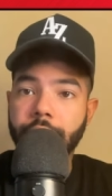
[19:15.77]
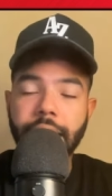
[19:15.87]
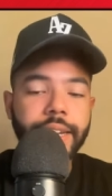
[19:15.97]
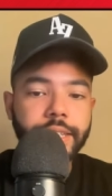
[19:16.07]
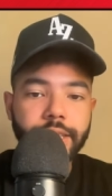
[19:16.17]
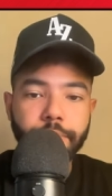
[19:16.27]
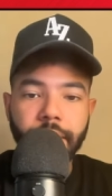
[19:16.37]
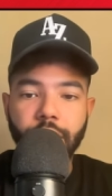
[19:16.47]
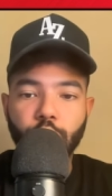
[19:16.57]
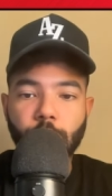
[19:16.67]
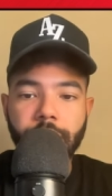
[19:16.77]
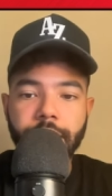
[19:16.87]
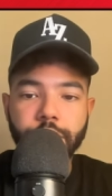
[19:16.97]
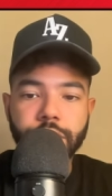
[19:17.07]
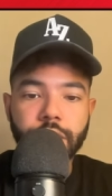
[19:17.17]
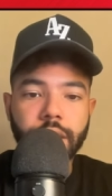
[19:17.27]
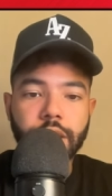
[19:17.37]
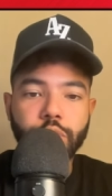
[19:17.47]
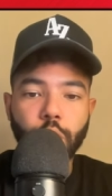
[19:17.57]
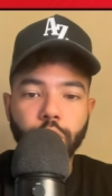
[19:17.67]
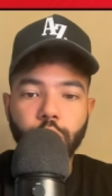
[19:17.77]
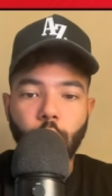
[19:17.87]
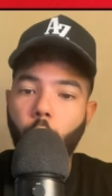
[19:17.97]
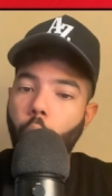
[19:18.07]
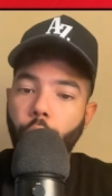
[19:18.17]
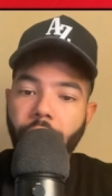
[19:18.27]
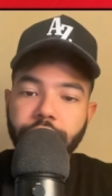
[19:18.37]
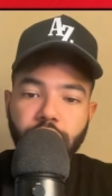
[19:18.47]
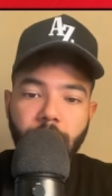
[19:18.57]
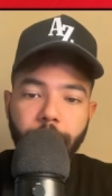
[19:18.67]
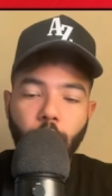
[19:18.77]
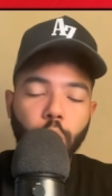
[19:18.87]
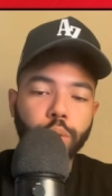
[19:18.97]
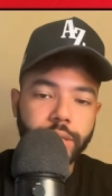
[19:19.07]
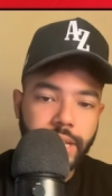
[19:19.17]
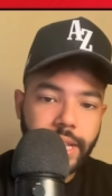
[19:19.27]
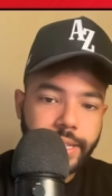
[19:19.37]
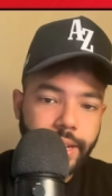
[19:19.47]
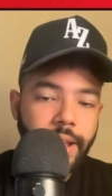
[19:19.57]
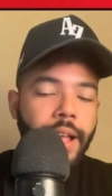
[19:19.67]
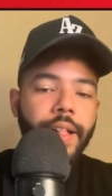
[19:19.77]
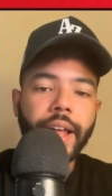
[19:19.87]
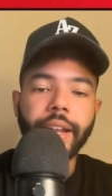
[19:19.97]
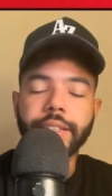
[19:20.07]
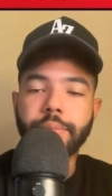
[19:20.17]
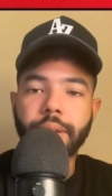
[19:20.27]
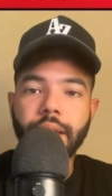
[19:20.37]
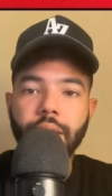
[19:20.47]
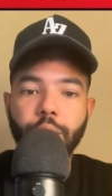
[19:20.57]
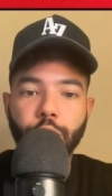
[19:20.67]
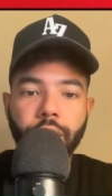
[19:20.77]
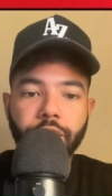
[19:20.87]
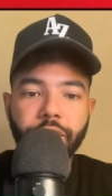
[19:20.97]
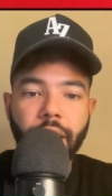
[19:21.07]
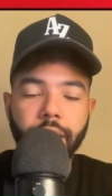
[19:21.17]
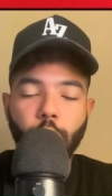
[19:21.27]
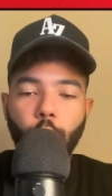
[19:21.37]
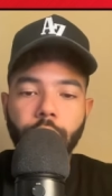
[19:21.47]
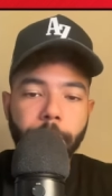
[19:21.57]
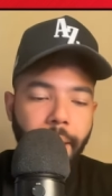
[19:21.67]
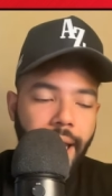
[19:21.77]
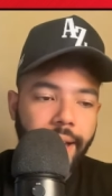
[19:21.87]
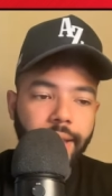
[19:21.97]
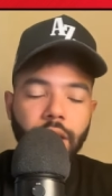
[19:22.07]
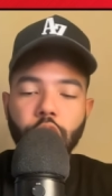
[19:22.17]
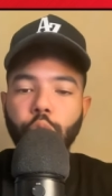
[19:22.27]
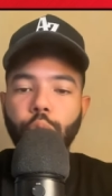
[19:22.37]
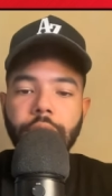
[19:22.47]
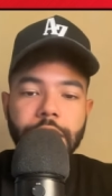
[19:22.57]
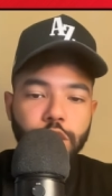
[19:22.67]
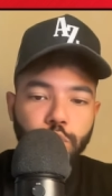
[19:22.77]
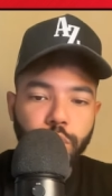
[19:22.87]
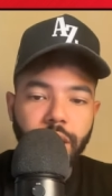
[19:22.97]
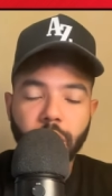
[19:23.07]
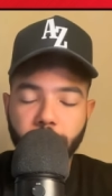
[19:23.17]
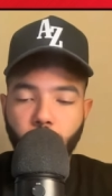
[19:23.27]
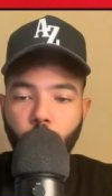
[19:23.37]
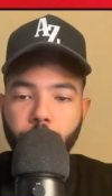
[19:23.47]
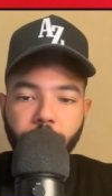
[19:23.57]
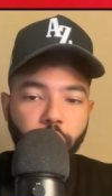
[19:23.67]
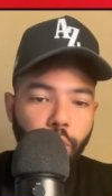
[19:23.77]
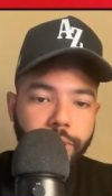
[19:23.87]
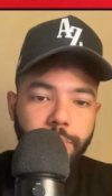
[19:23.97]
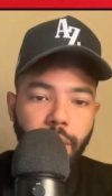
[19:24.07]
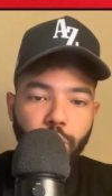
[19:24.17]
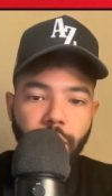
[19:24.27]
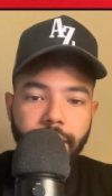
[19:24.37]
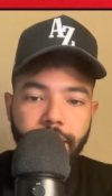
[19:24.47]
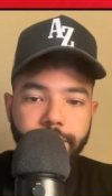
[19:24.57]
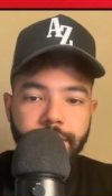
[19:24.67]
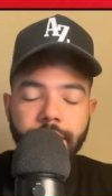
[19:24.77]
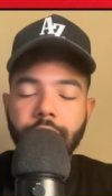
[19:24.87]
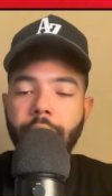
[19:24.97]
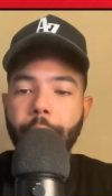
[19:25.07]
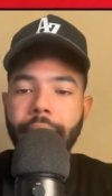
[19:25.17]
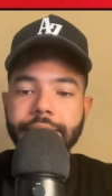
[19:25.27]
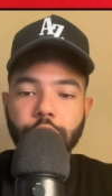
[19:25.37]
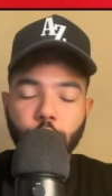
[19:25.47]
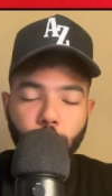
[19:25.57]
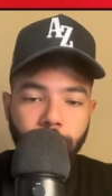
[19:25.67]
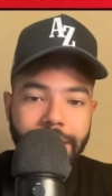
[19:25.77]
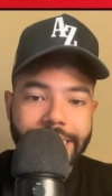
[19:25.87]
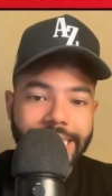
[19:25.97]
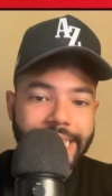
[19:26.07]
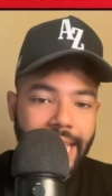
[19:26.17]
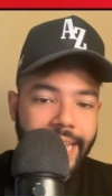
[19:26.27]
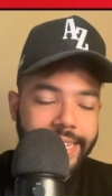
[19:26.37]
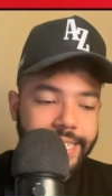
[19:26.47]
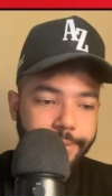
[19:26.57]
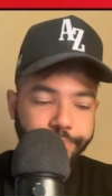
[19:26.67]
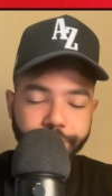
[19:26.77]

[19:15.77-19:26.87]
that doesn't mean Ryne Nelson is going to hold that job the whole season. That doesn't mean Brandon Pfaadt can win it back due to injury or poor performance by Ryne Nelson. But as it currently stands,